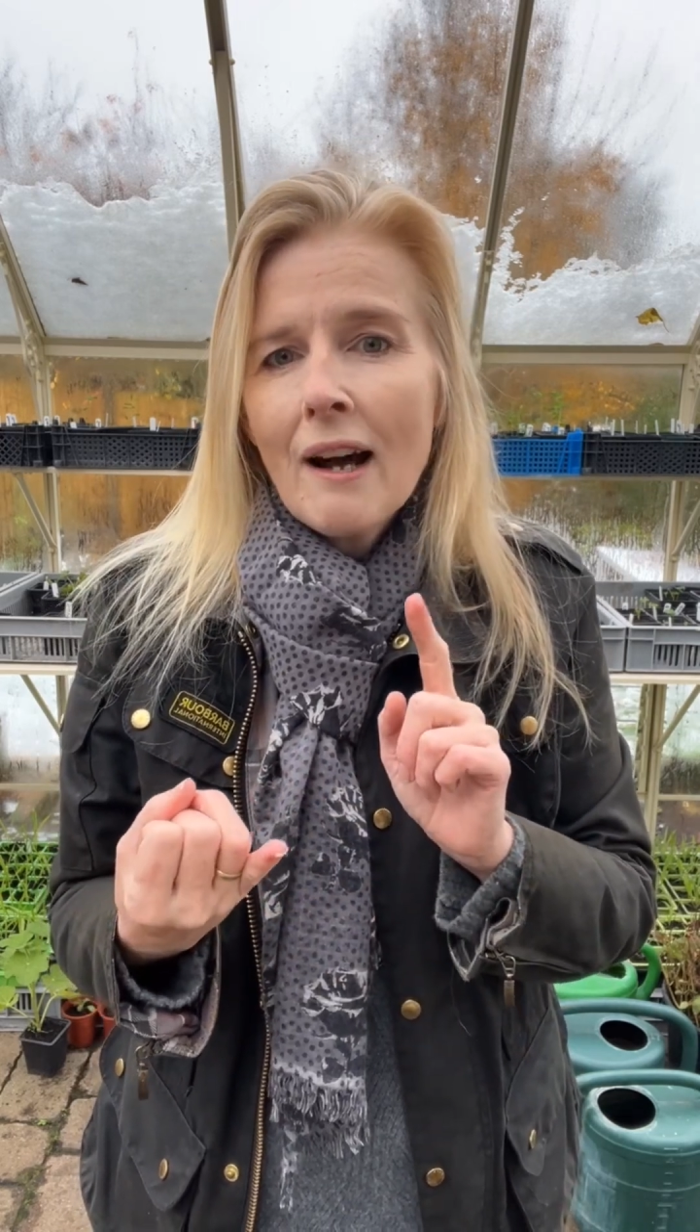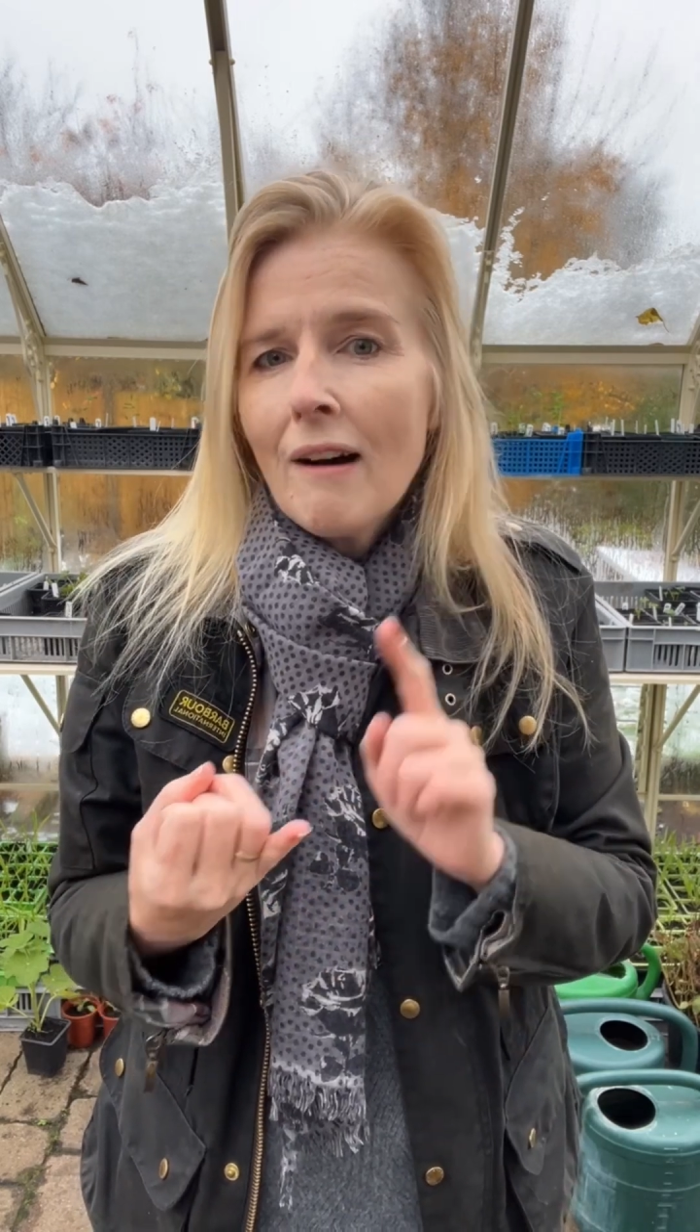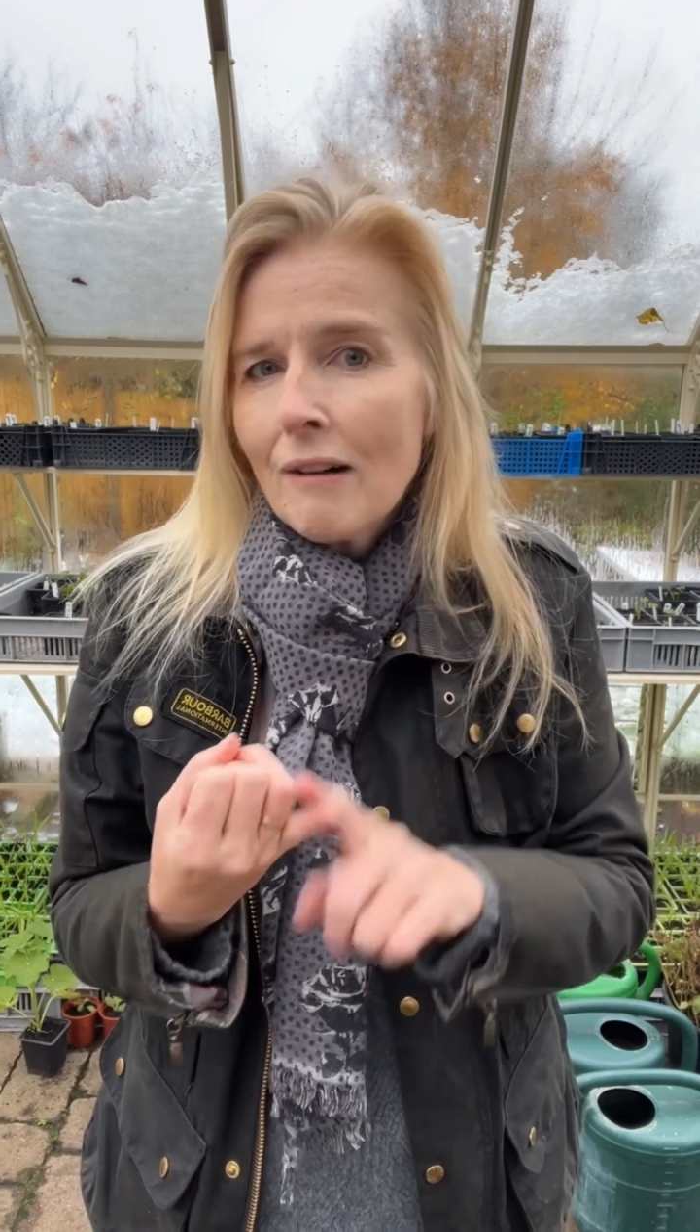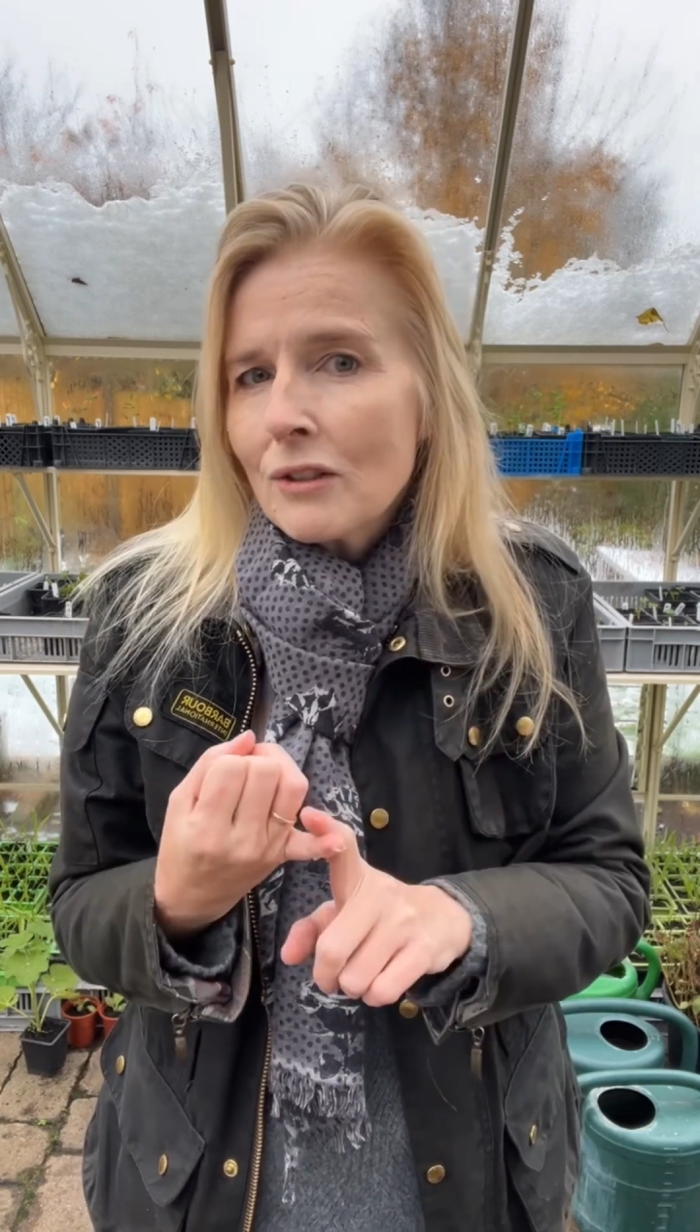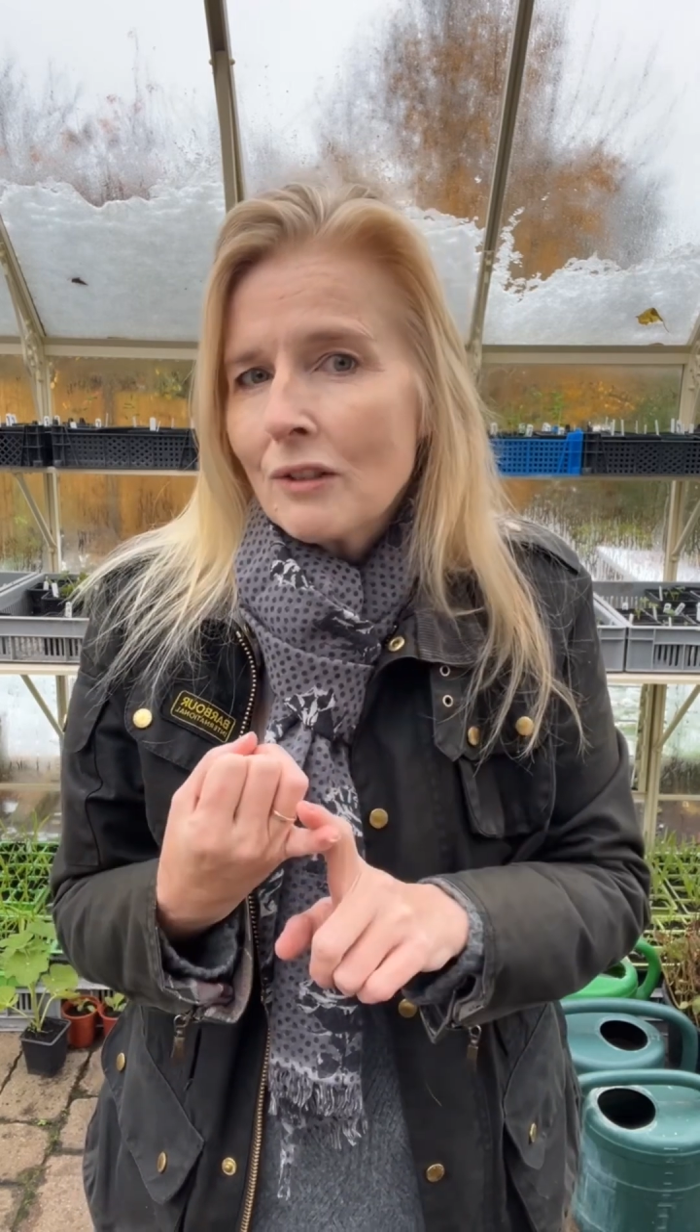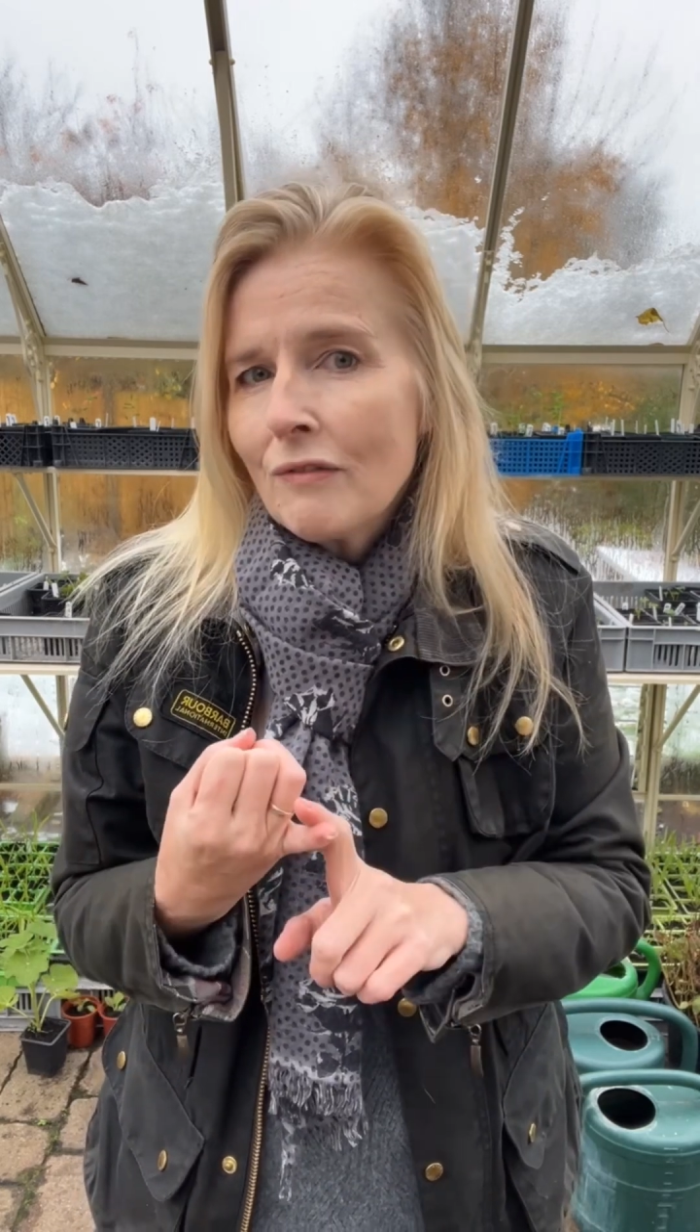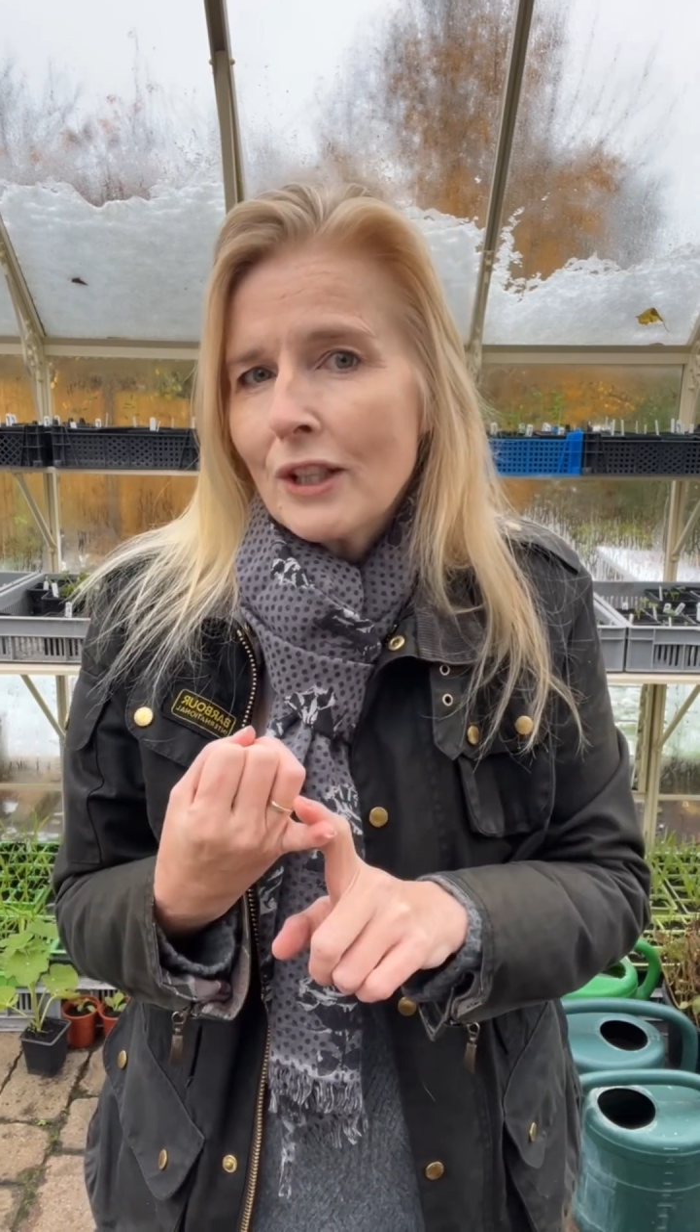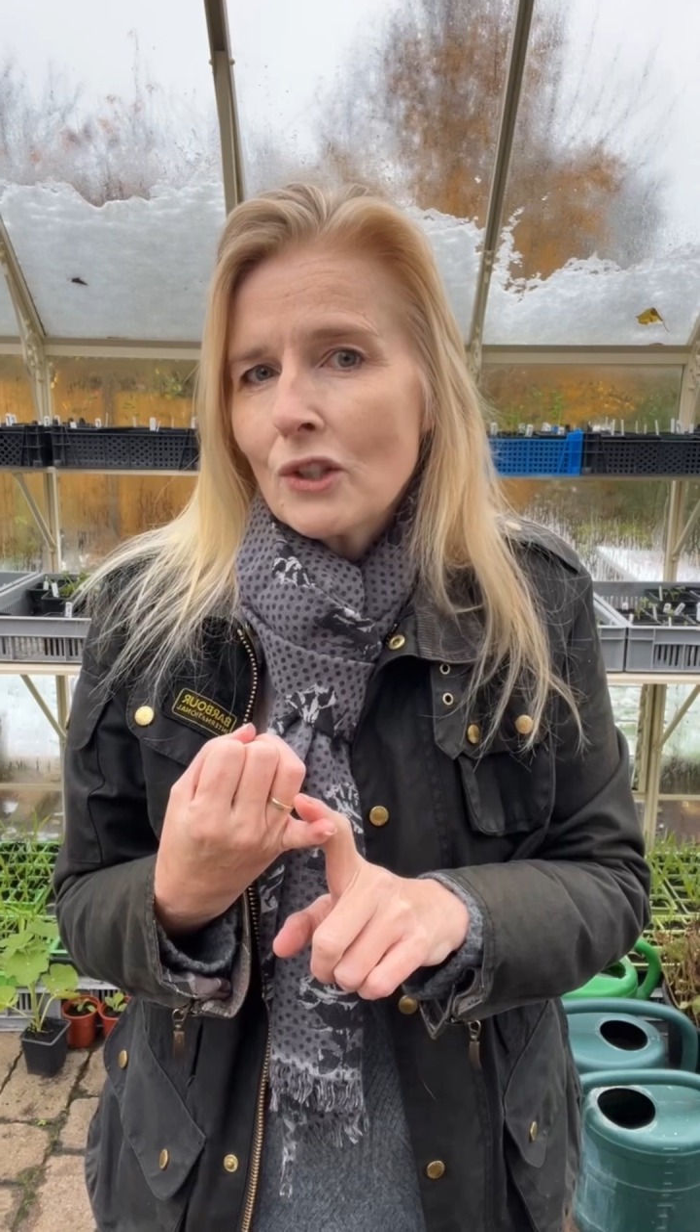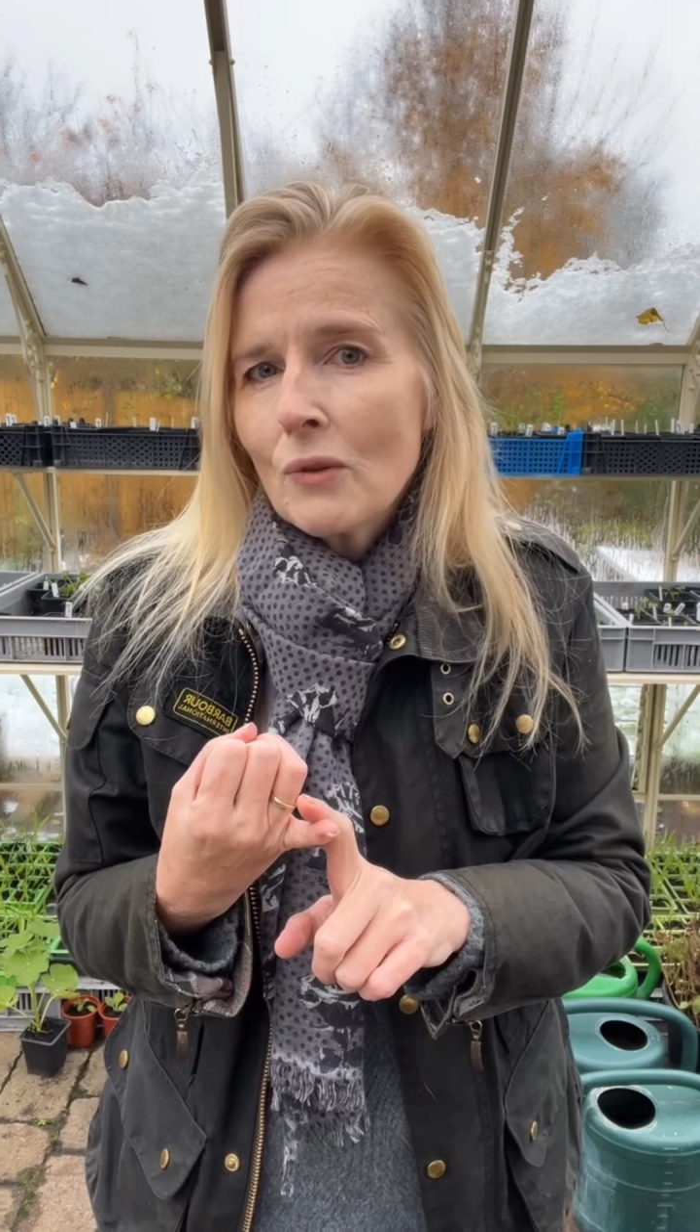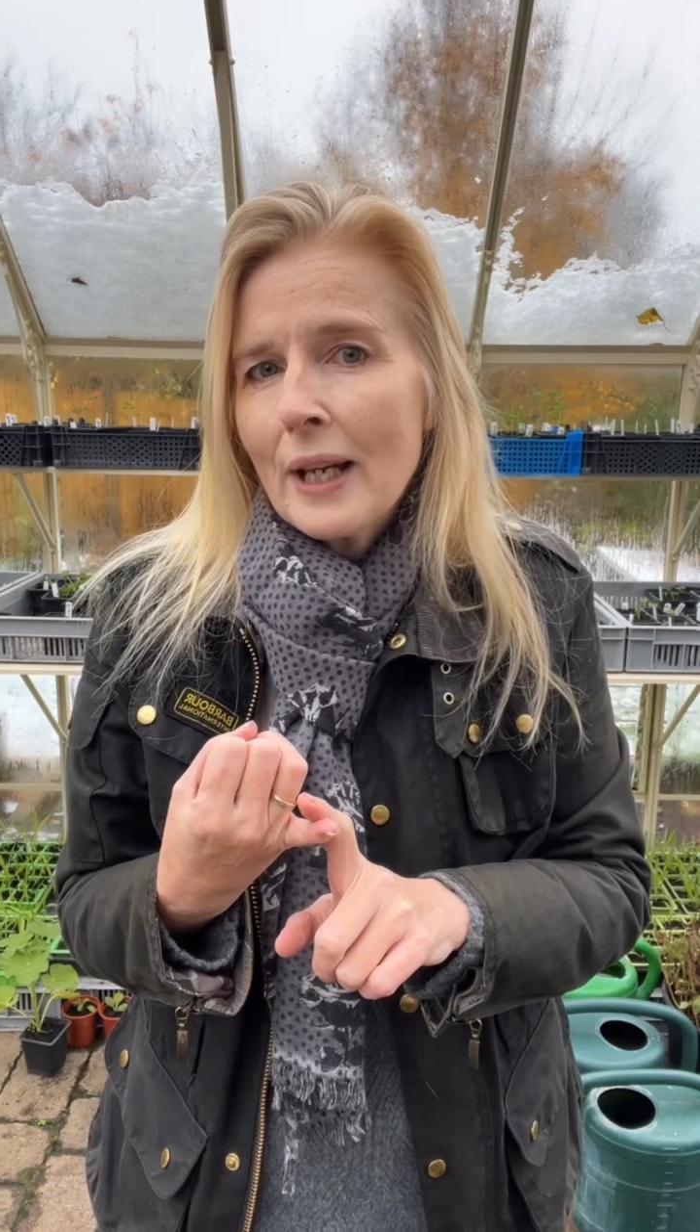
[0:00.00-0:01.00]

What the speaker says: artificial